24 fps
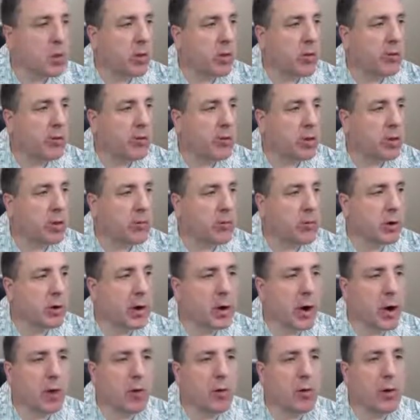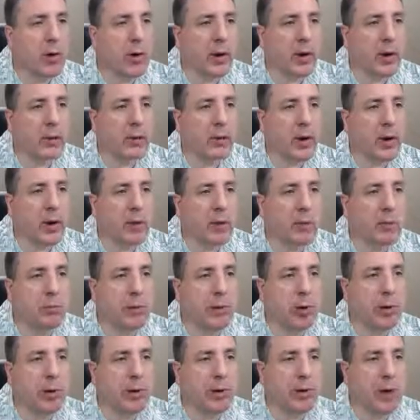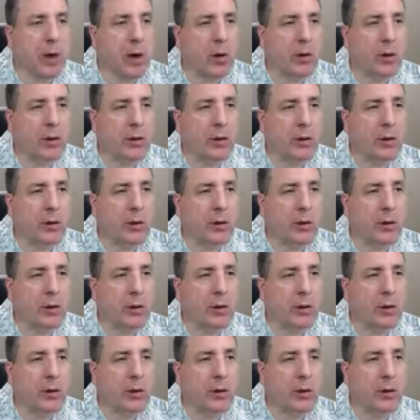The vertebra are going to be broken down